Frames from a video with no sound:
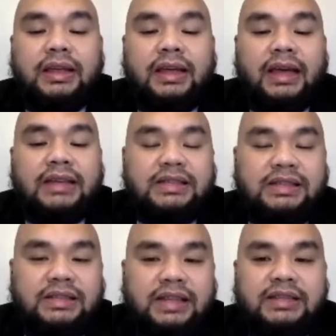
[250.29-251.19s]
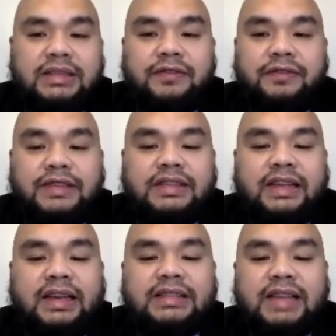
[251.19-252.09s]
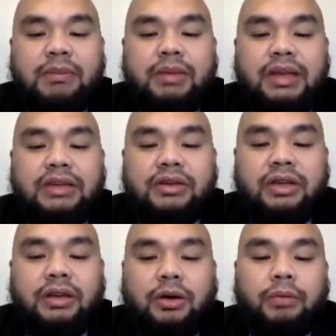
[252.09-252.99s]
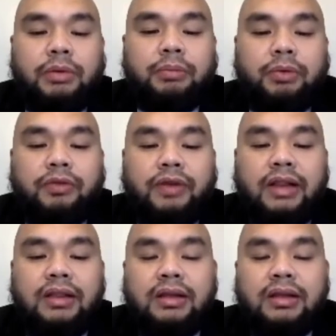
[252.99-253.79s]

extensive physical examination, and hormone profile